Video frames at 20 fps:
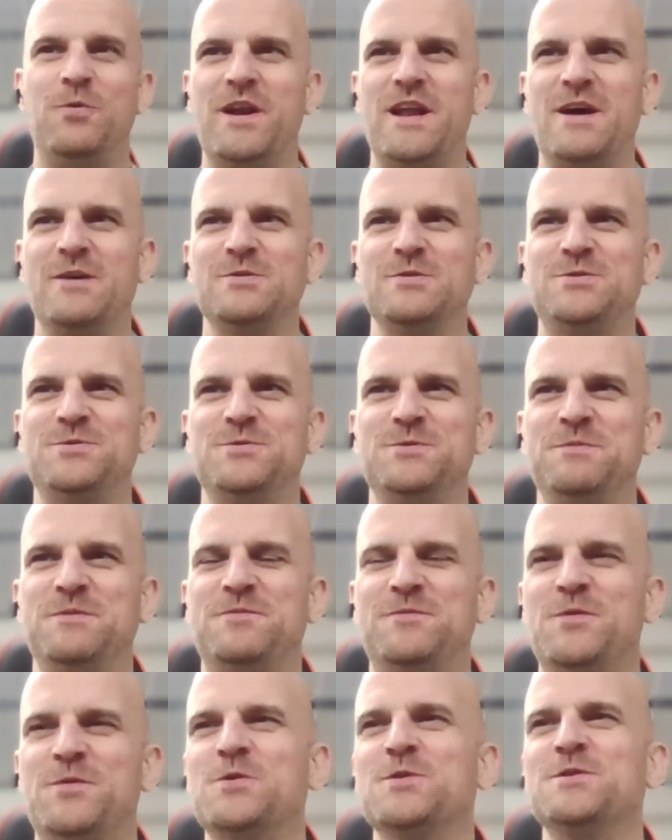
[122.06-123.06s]
I was doing
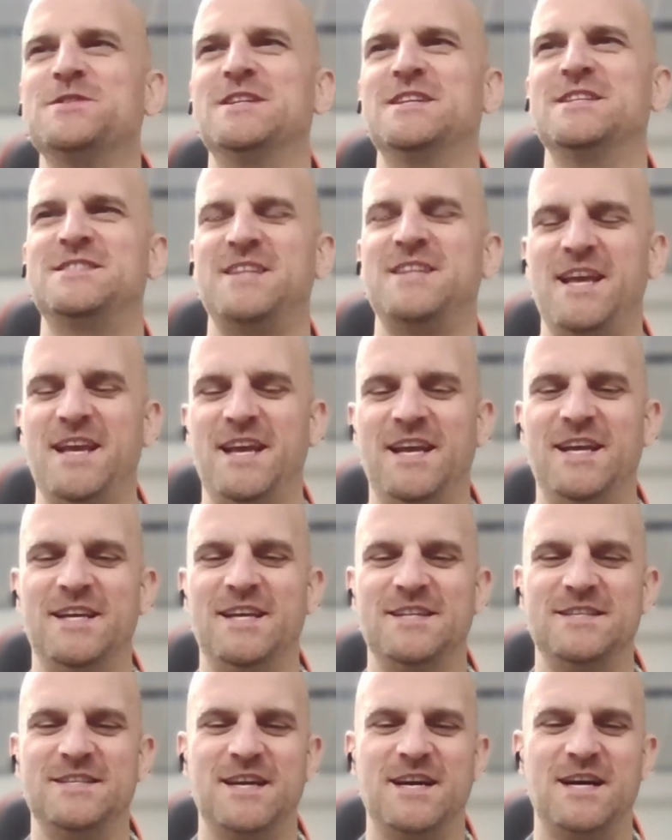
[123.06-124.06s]
before this,
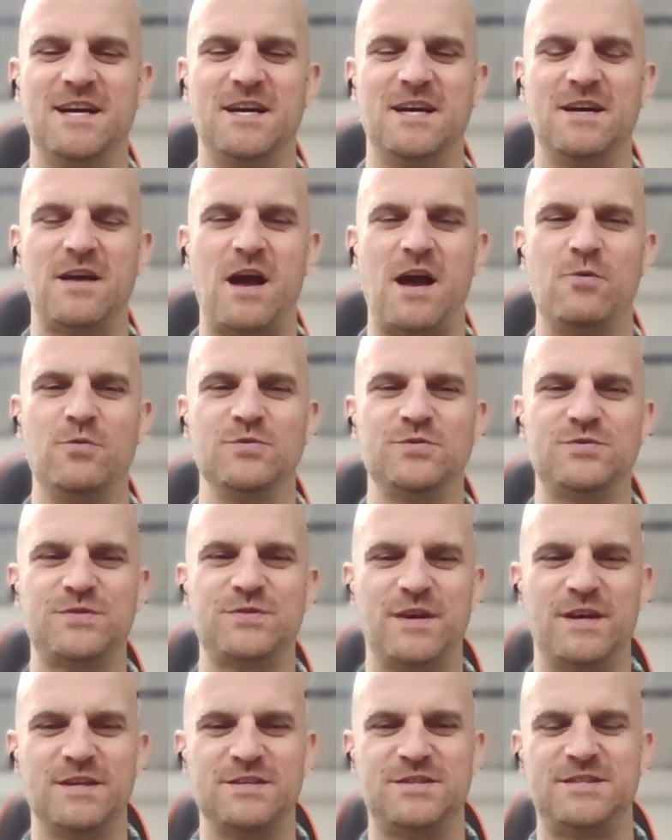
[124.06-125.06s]
and I was
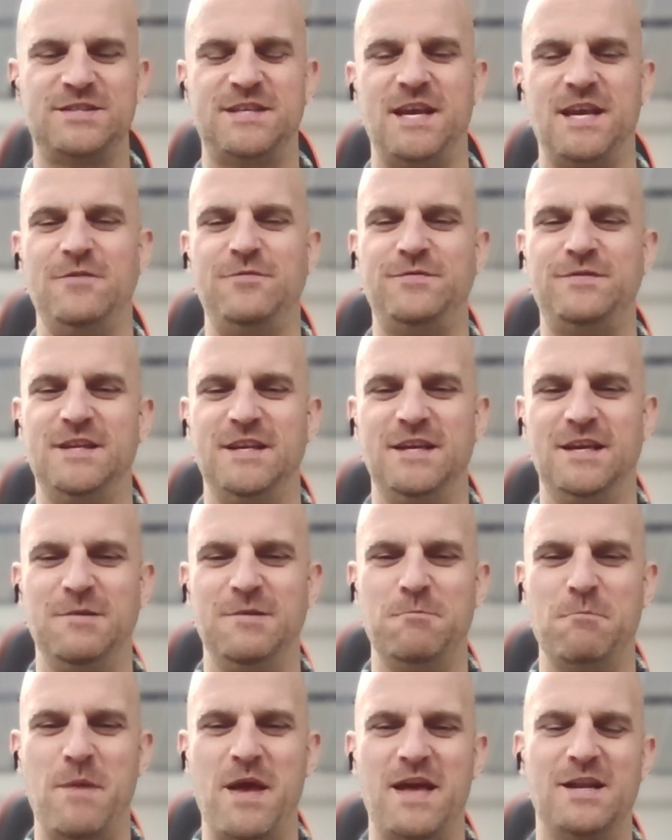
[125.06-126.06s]
a
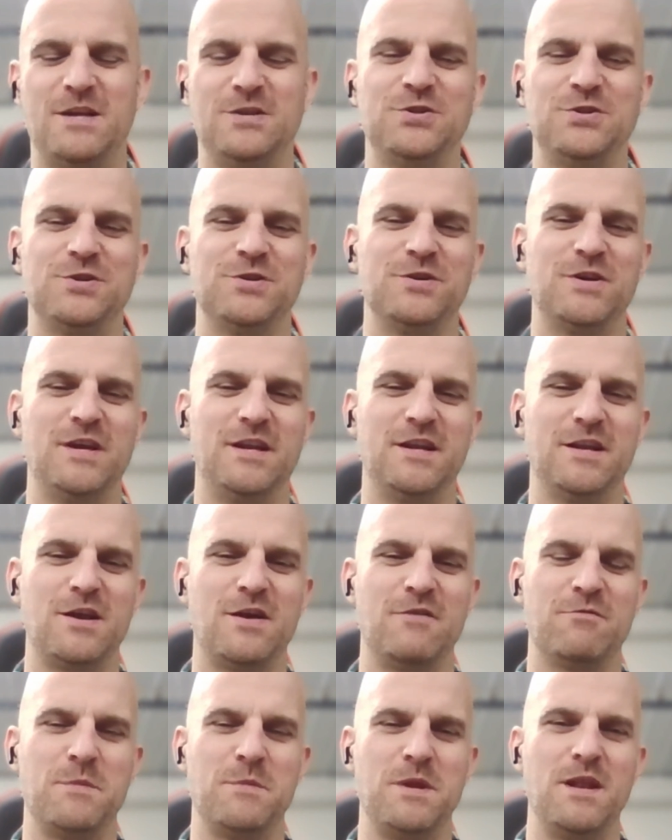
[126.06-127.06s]
safety manager at a
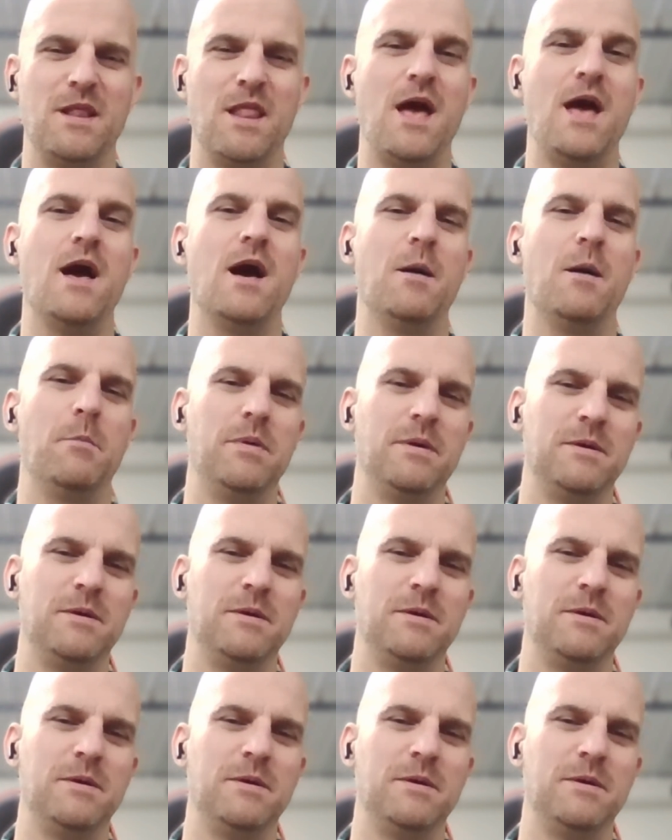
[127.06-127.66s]
government lab.